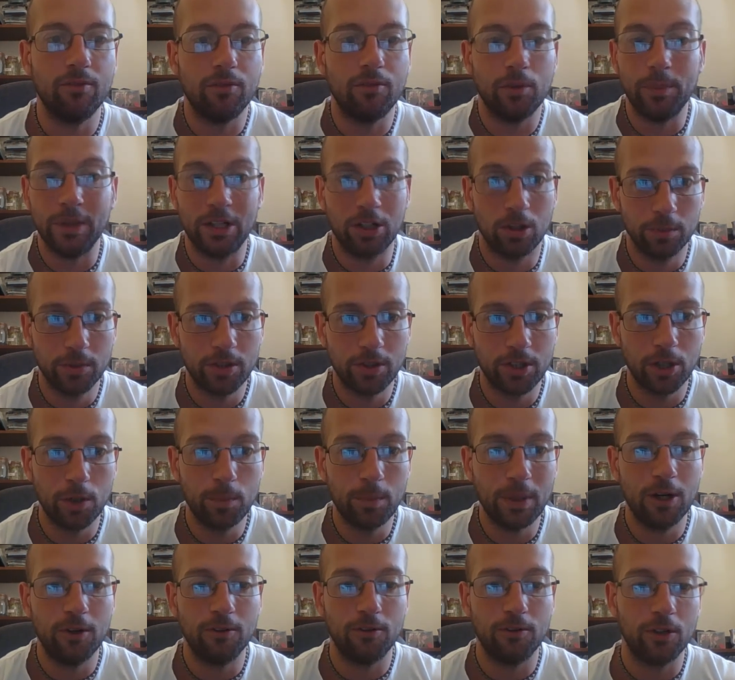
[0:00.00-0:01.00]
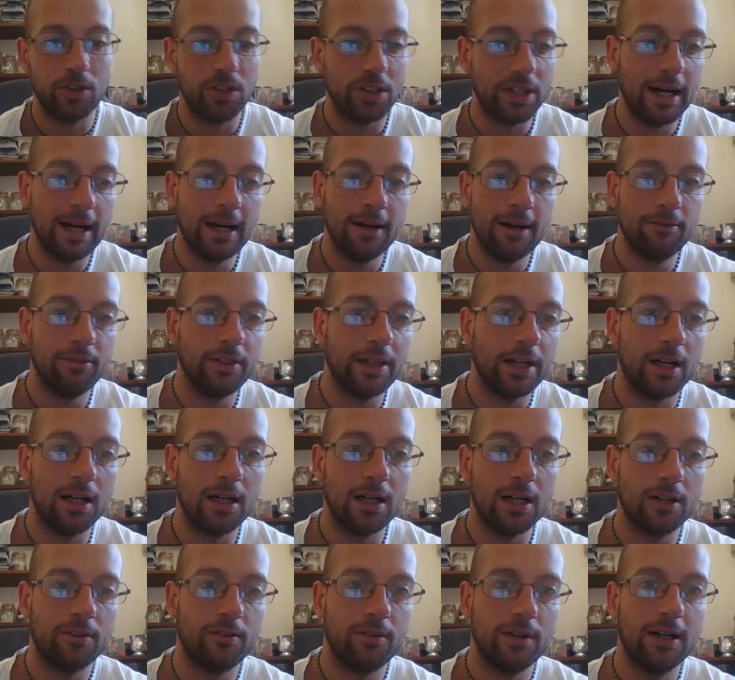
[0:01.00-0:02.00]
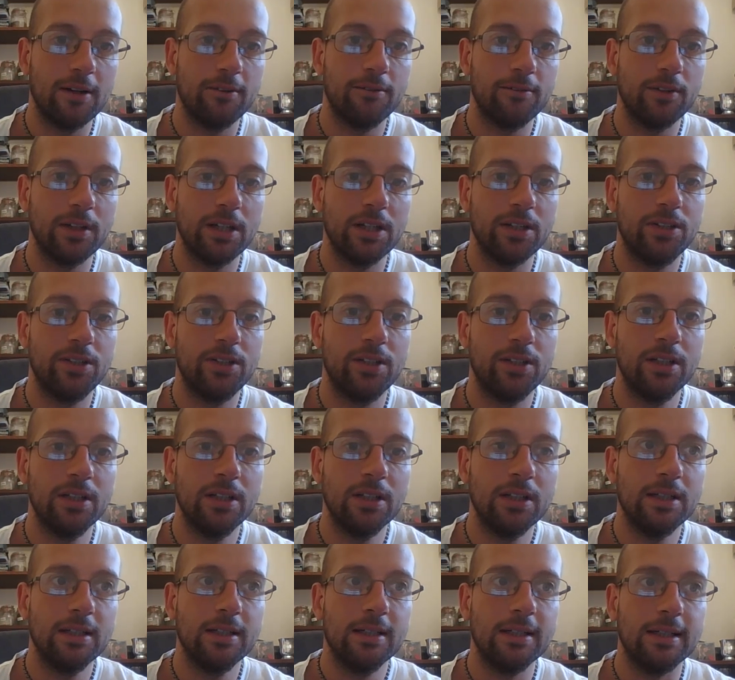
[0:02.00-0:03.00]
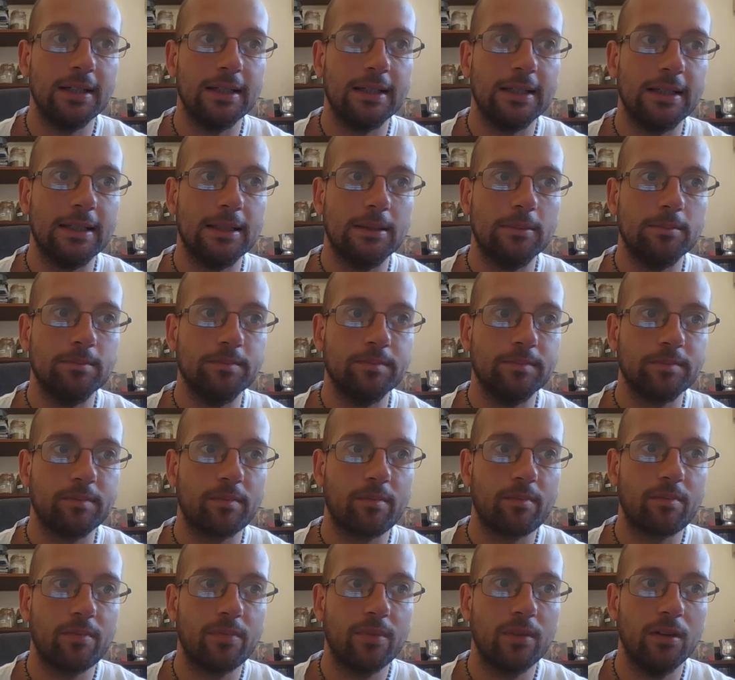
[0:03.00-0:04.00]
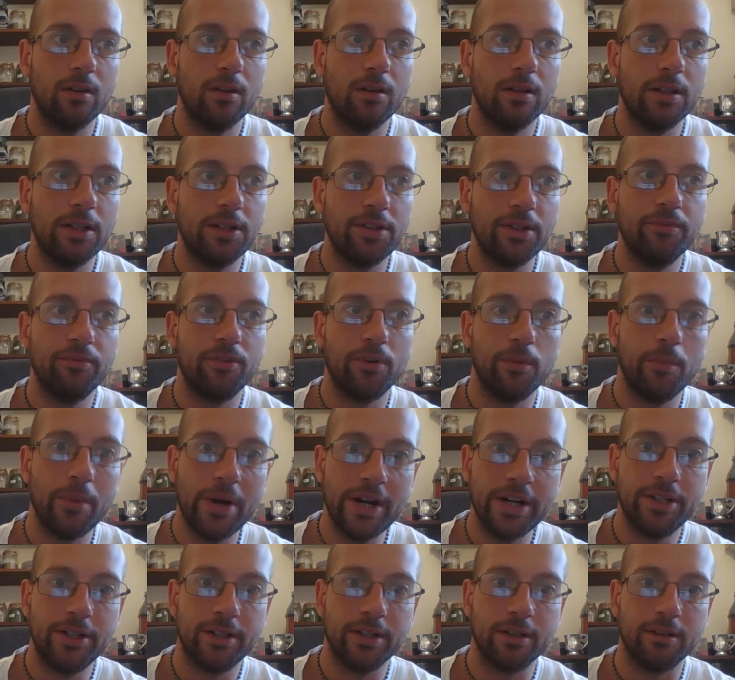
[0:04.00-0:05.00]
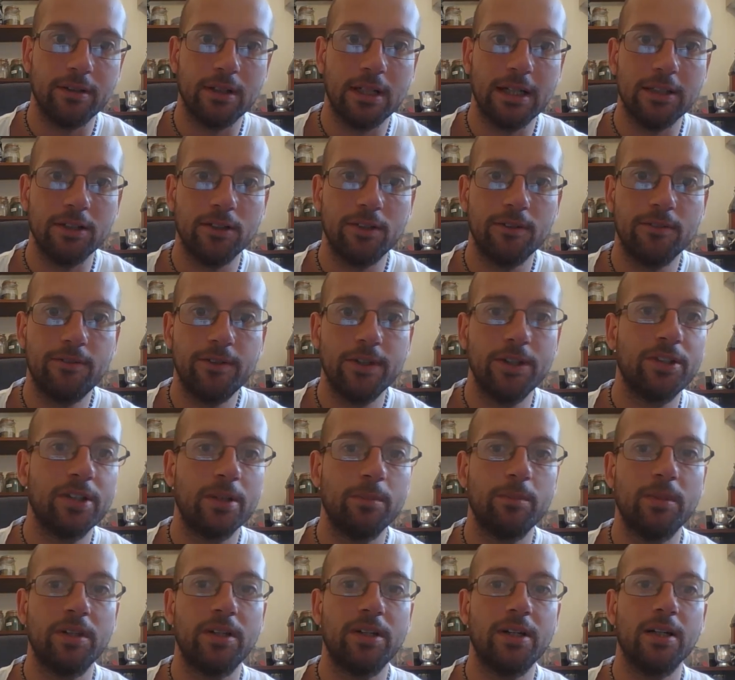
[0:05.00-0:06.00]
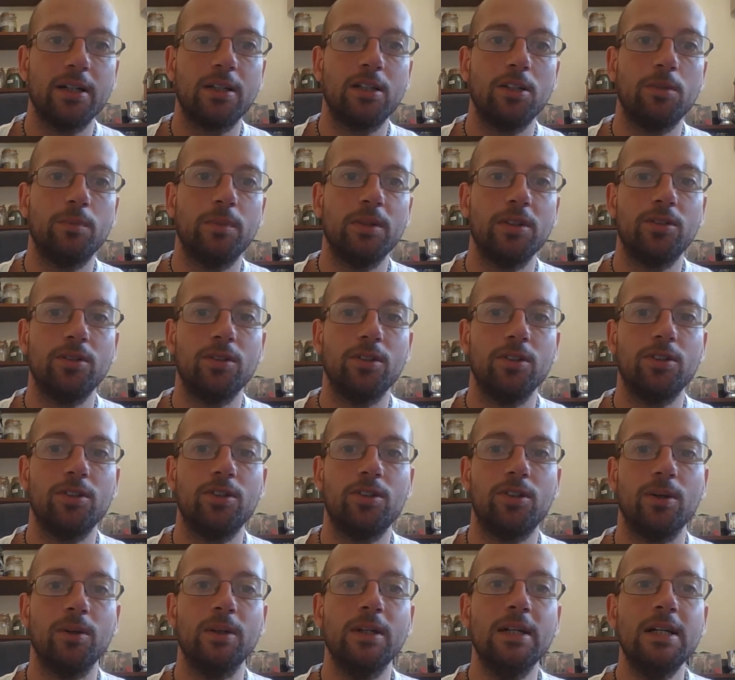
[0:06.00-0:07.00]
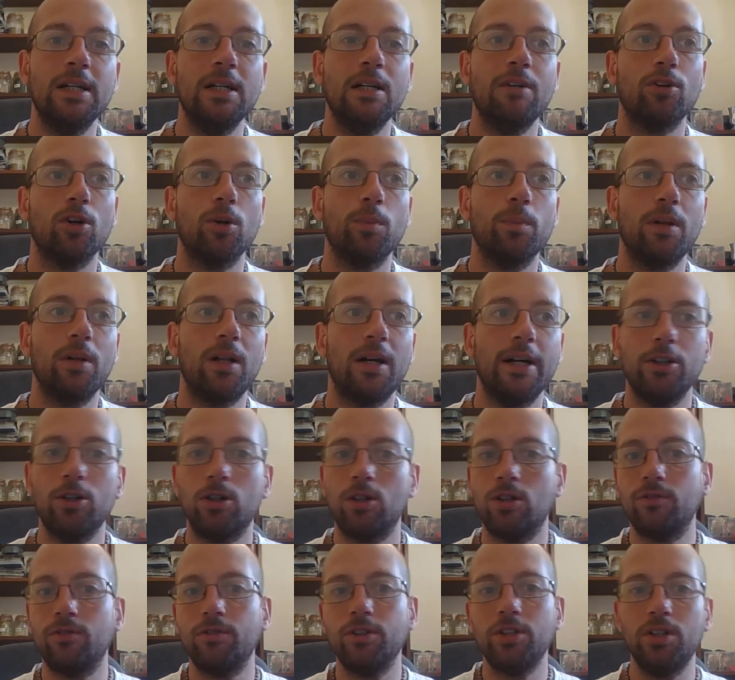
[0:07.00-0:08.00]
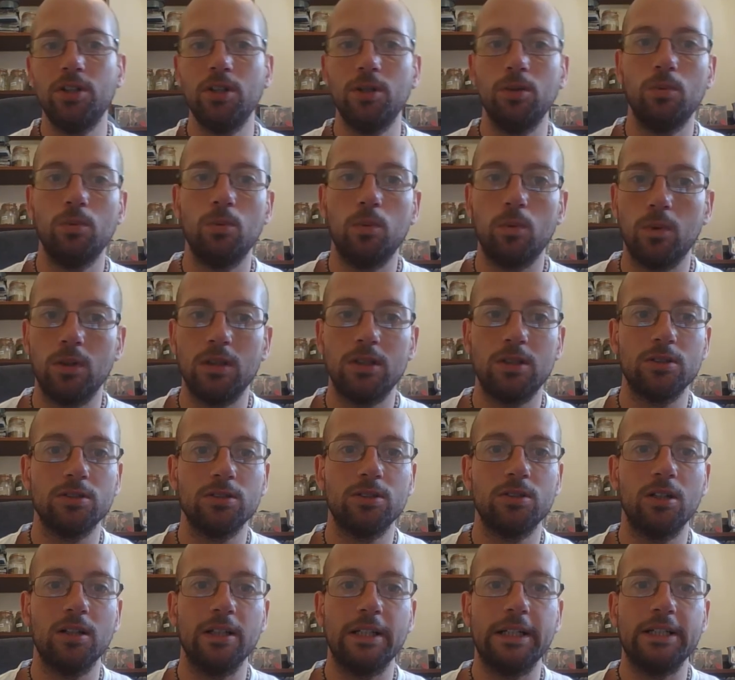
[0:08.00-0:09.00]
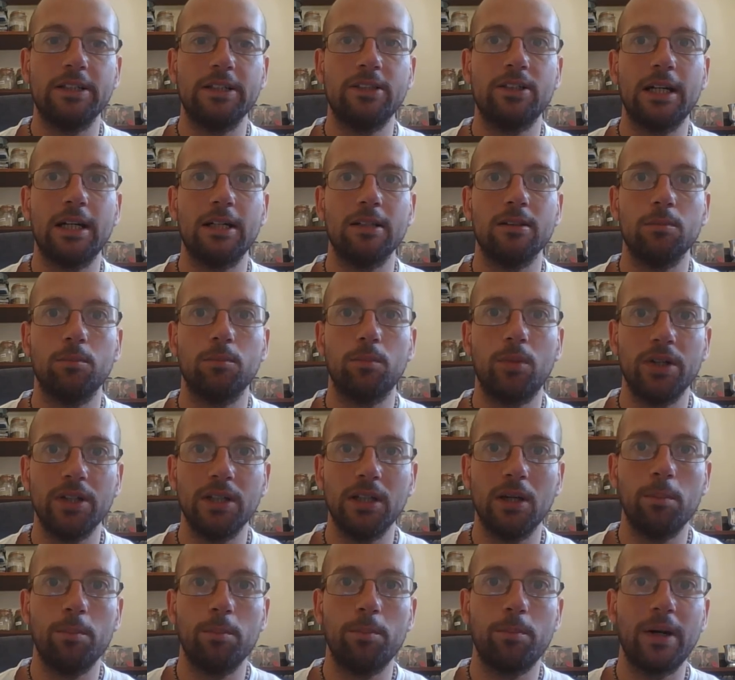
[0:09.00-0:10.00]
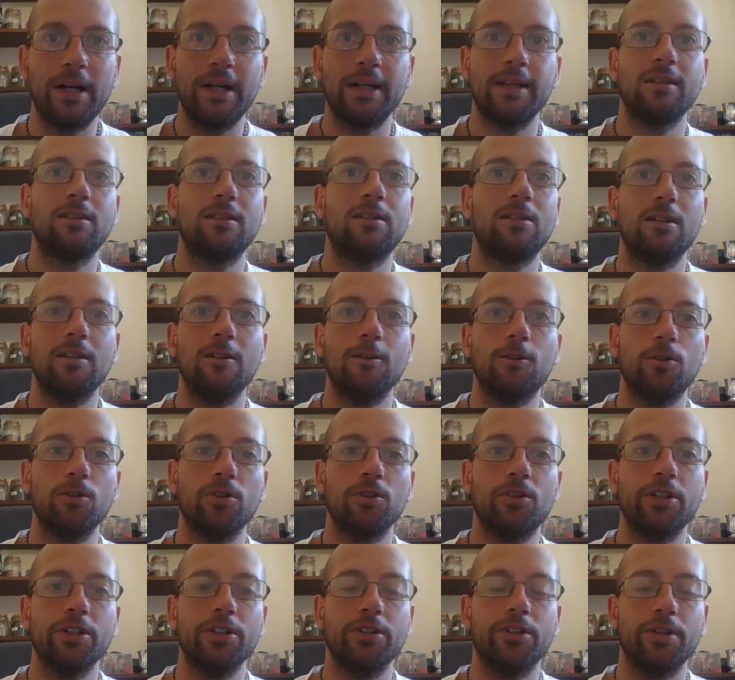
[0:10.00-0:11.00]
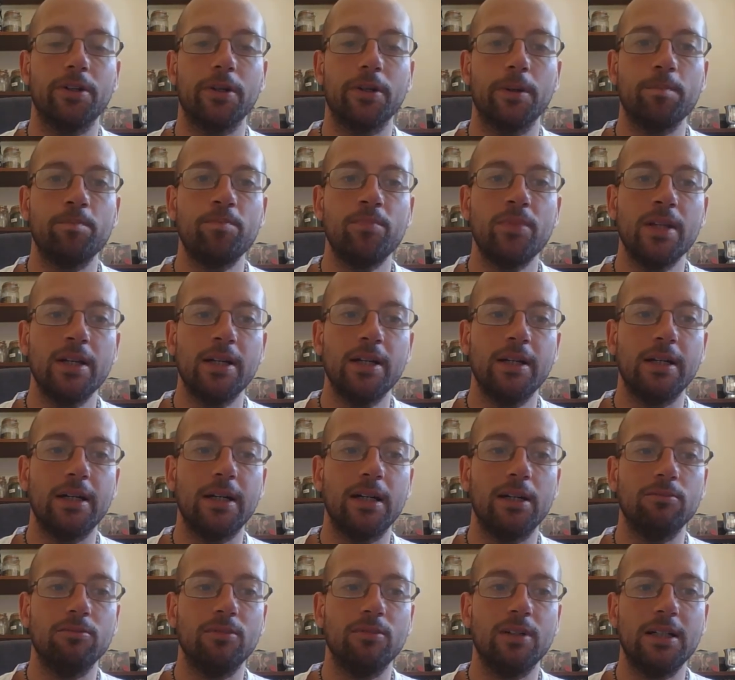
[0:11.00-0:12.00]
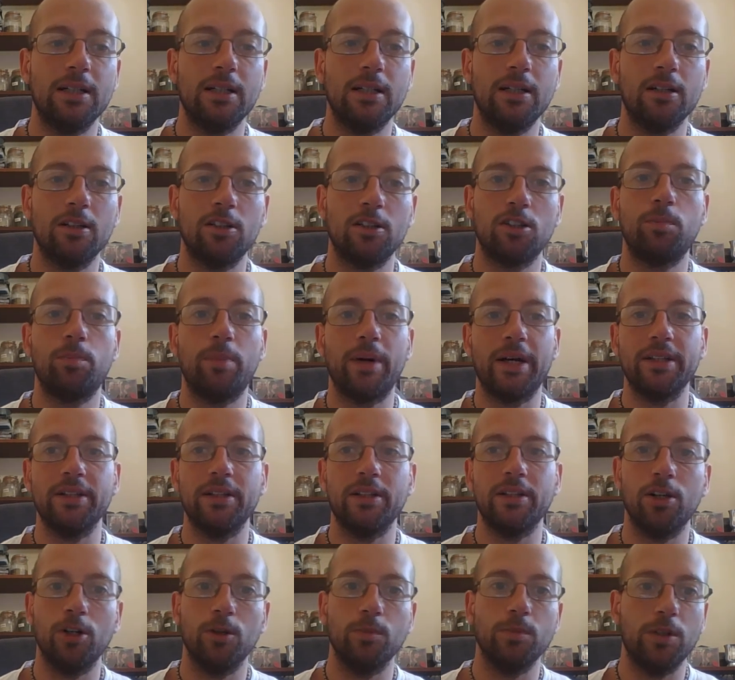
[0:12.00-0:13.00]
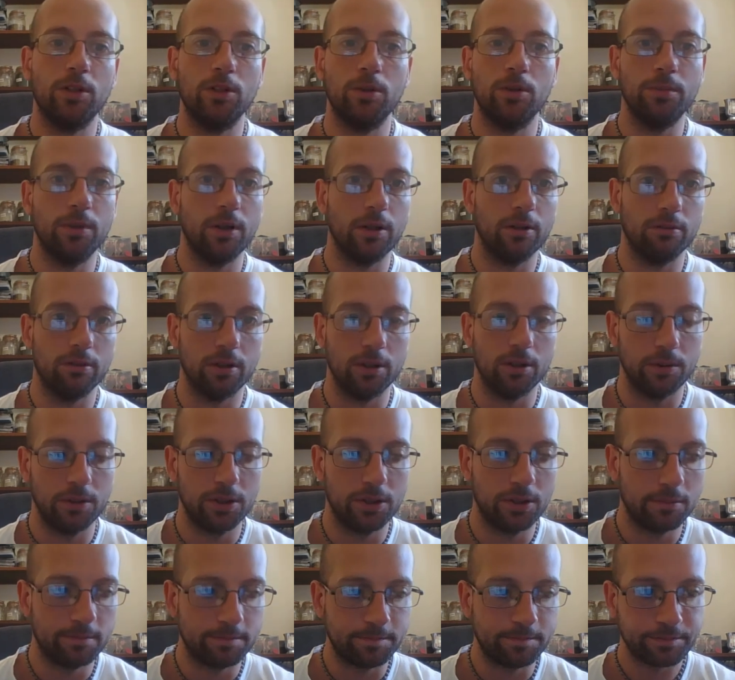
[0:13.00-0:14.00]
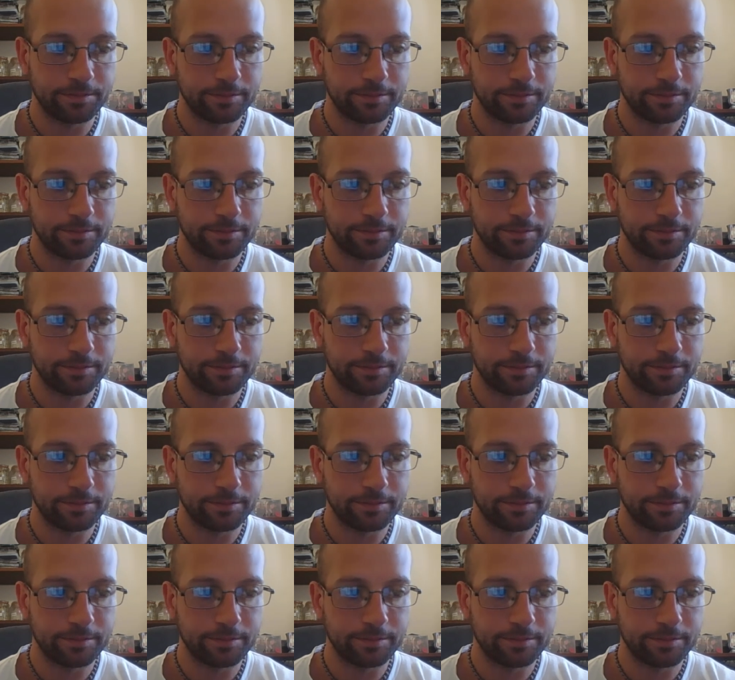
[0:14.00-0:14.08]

become so powerful because they have the Ark, they have this this information, and it's the first time this Ark has been touched. So we're applying all the new world knowledge and putting it back to the old system and really expanding and opening up new routes.